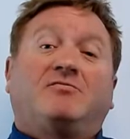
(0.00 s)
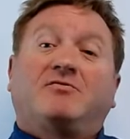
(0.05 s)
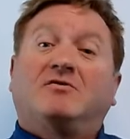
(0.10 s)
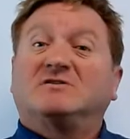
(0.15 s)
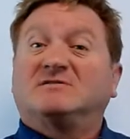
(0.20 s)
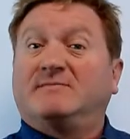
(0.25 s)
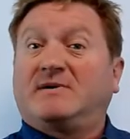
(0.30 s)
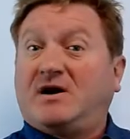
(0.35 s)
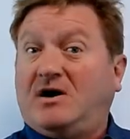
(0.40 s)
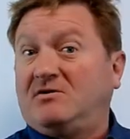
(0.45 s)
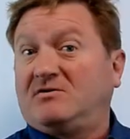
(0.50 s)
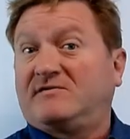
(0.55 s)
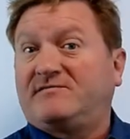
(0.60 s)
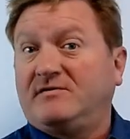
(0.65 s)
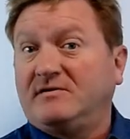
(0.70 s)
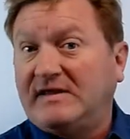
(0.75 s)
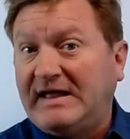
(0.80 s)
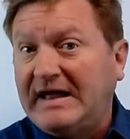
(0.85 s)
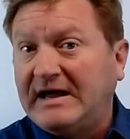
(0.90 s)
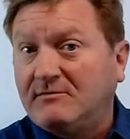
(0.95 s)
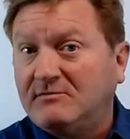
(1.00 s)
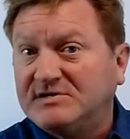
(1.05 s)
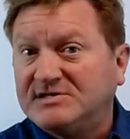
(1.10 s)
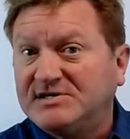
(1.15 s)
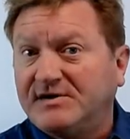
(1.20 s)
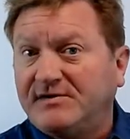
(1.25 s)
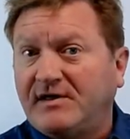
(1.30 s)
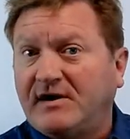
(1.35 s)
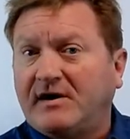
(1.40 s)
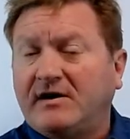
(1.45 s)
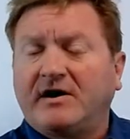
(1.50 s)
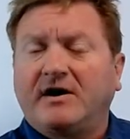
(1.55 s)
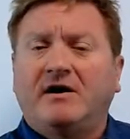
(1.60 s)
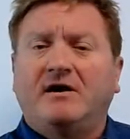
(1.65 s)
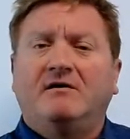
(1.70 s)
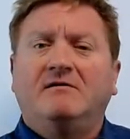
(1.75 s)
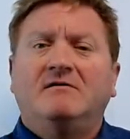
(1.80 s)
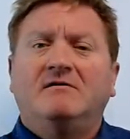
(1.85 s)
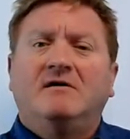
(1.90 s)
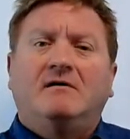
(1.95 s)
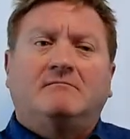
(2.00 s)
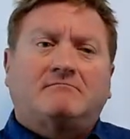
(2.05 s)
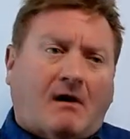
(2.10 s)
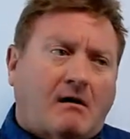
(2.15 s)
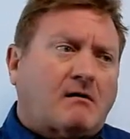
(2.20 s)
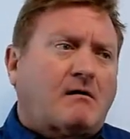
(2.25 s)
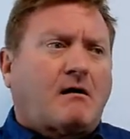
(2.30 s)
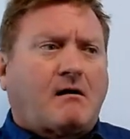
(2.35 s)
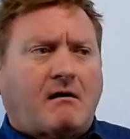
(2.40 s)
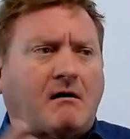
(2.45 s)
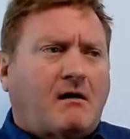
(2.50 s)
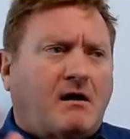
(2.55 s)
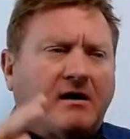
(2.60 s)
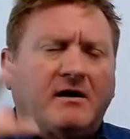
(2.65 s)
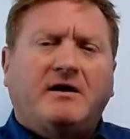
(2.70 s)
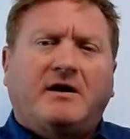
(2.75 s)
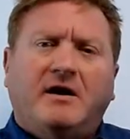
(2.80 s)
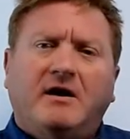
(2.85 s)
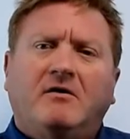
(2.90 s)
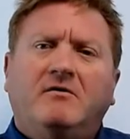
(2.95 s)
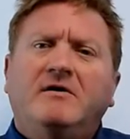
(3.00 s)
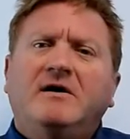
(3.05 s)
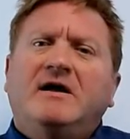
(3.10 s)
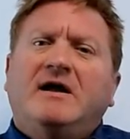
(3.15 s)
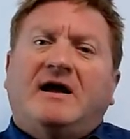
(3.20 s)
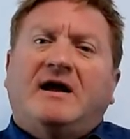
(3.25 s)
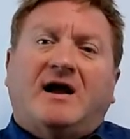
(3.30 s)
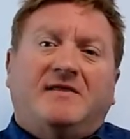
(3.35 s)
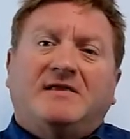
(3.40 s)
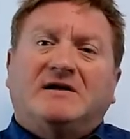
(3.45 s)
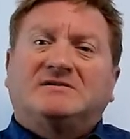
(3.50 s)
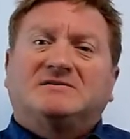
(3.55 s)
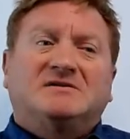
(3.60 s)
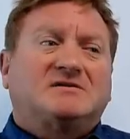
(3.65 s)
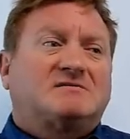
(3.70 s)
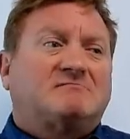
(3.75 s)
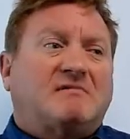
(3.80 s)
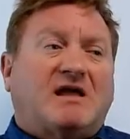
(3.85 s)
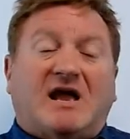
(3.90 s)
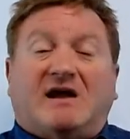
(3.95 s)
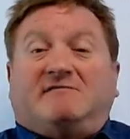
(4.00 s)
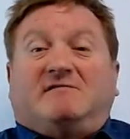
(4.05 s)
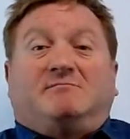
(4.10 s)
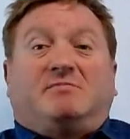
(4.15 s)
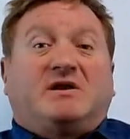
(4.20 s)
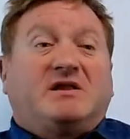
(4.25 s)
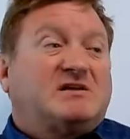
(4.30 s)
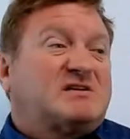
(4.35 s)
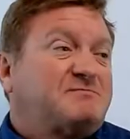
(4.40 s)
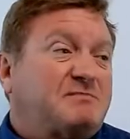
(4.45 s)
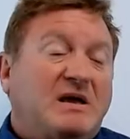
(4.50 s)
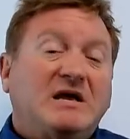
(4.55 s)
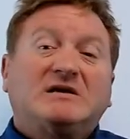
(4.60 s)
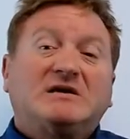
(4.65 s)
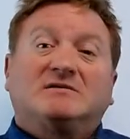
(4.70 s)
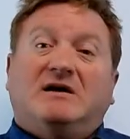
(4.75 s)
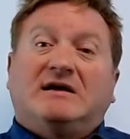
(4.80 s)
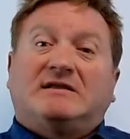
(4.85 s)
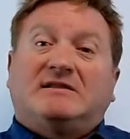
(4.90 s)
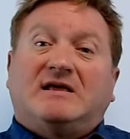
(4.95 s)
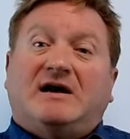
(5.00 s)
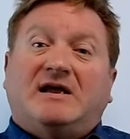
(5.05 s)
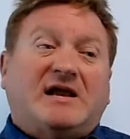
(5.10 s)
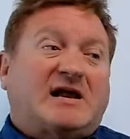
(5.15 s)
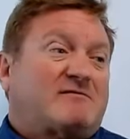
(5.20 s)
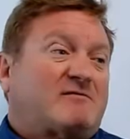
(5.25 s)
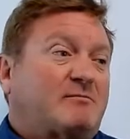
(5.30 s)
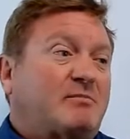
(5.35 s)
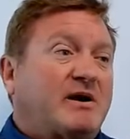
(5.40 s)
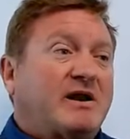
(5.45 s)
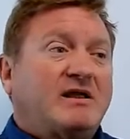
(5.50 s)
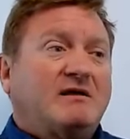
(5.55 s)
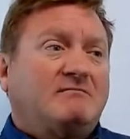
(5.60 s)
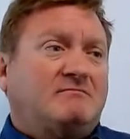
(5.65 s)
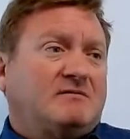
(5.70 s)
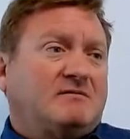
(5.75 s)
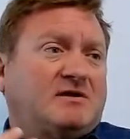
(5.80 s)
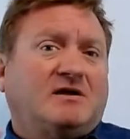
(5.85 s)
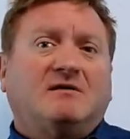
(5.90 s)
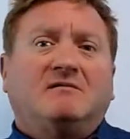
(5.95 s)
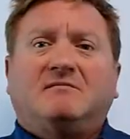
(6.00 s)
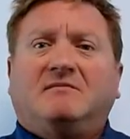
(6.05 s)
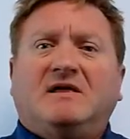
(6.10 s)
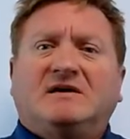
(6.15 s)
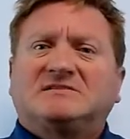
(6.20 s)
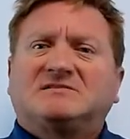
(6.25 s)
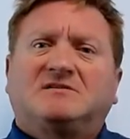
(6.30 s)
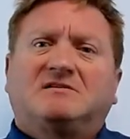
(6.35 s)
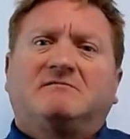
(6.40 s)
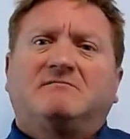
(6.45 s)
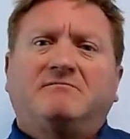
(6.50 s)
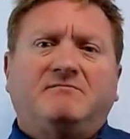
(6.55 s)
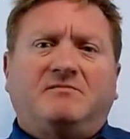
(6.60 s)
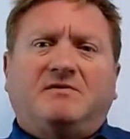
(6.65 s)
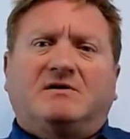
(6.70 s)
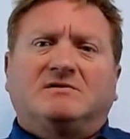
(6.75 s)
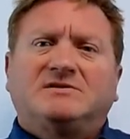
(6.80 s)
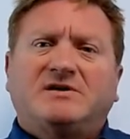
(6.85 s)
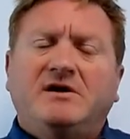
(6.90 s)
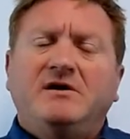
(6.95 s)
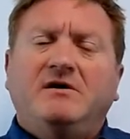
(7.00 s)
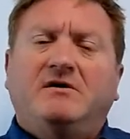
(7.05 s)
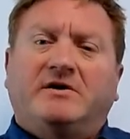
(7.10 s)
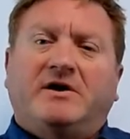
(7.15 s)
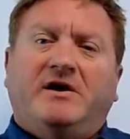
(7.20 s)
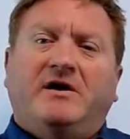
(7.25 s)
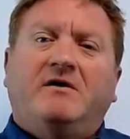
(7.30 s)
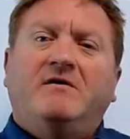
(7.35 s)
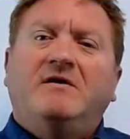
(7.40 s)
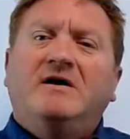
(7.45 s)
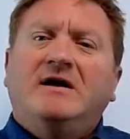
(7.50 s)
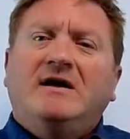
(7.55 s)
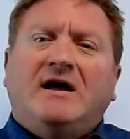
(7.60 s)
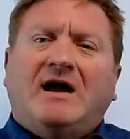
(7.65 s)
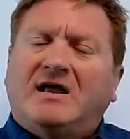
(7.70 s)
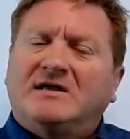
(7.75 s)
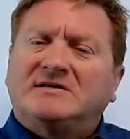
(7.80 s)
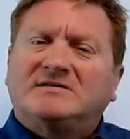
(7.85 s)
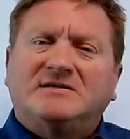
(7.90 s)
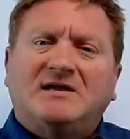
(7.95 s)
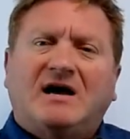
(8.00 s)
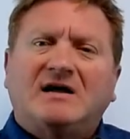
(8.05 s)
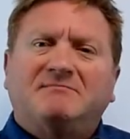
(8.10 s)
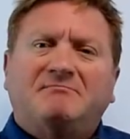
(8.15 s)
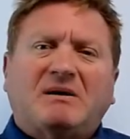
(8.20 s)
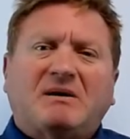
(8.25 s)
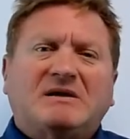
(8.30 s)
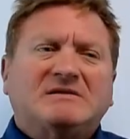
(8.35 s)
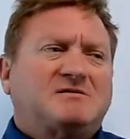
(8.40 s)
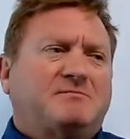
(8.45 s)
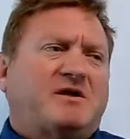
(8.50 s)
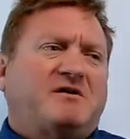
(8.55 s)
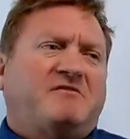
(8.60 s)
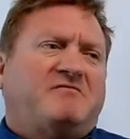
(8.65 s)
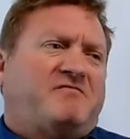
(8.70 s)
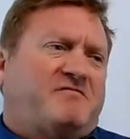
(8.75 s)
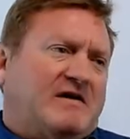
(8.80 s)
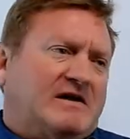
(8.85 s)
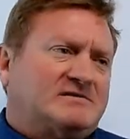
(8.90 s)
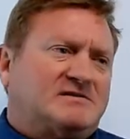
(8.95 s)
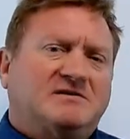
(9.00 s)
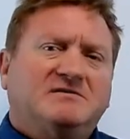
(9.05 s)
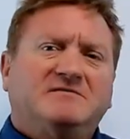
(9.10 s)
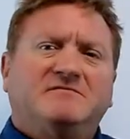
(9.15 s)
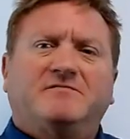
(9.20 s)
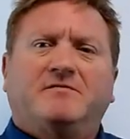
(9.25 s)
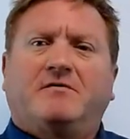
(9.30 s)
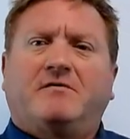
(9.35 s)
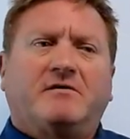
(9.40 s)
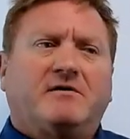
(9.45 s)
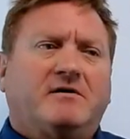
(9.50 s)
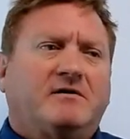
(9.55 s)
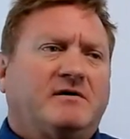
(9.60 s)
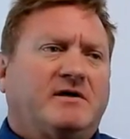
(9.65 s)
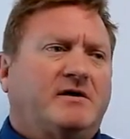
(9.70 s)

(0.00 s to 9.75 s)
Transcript: some colorful language in there. You know, and that's just everybody speaks like that. Everybody, that's their deal. You know, and it's not meant to be offensive or